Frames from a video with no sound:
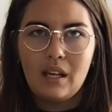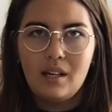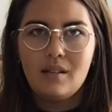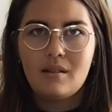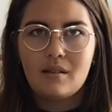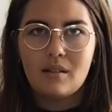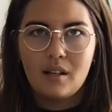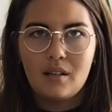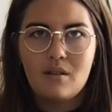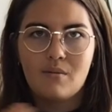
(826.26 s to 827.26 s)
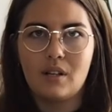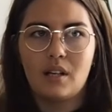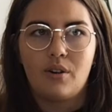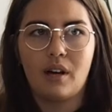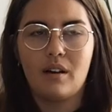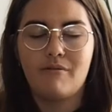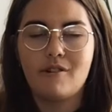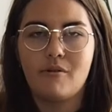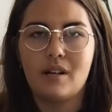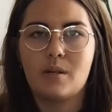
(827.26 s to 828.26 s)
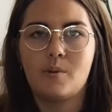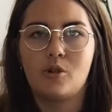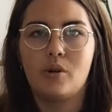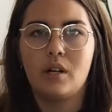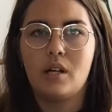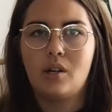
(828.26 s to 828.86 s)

It's really great for your respiratory.